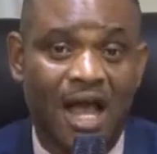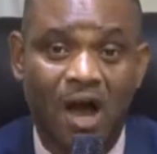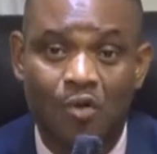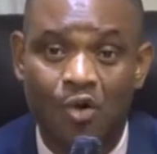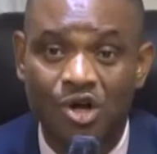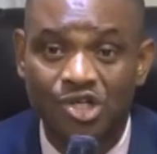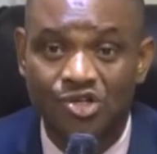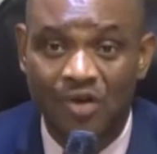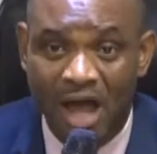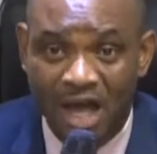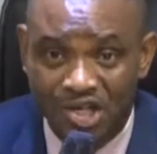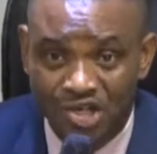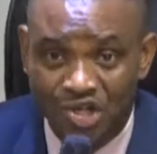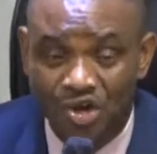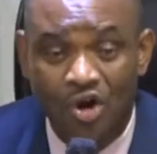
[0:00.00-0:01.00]
I want to
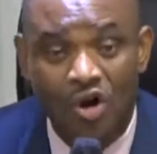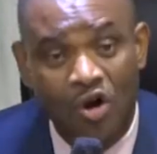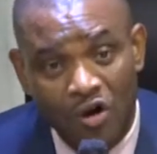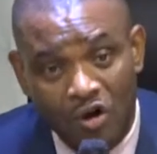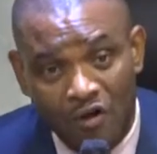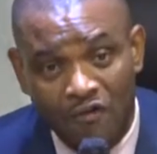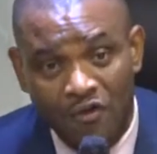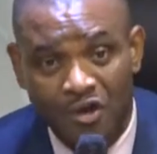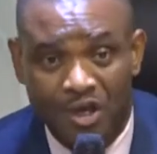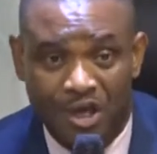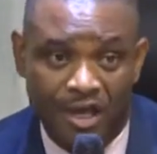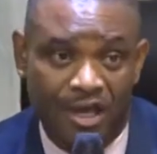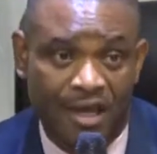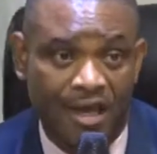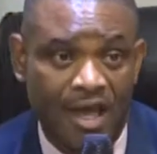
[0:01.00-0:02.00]
assure all of you
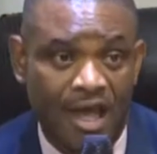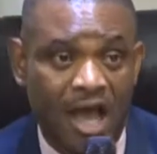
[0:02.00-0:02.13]
here,